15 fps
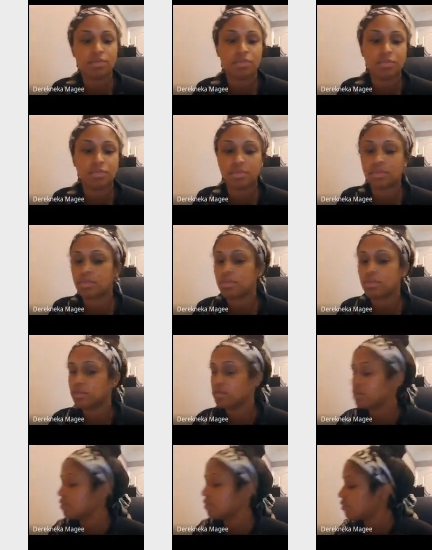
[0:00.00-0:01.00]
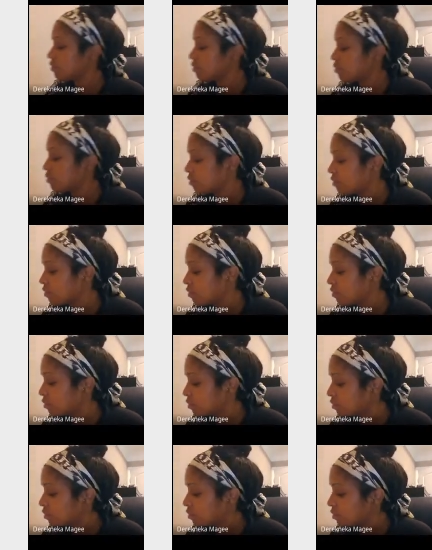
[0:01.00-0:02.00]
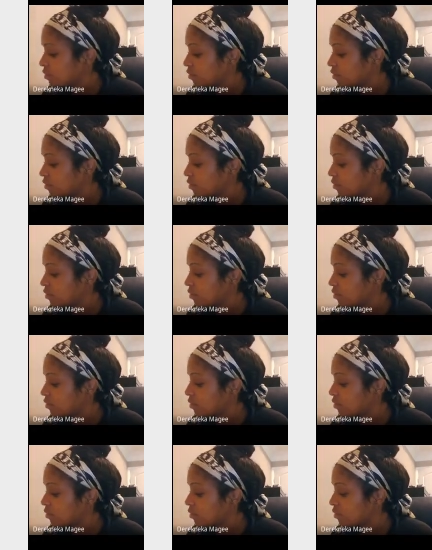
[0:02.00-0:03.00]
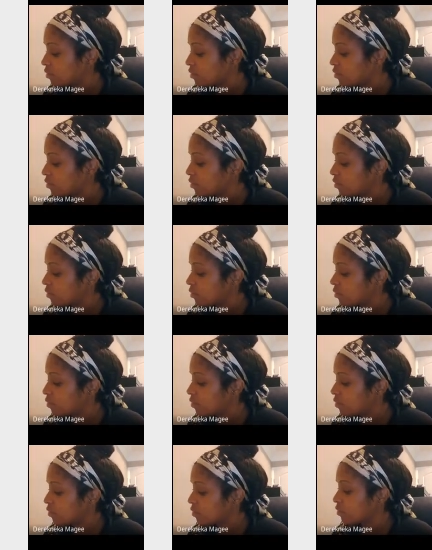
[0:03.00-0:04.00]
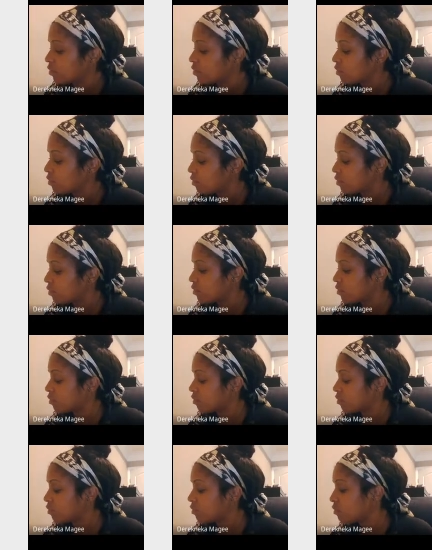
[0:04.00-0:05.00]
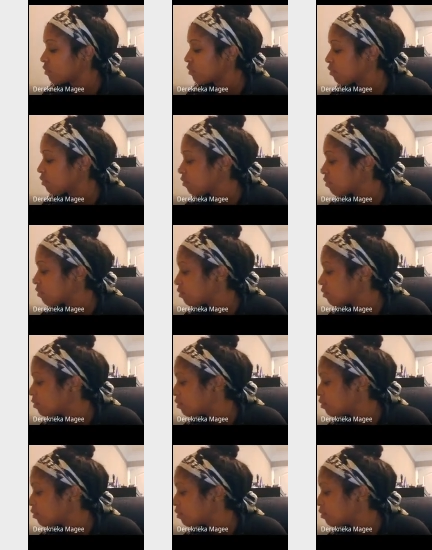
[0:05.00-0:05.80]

No one is speaking in this clip.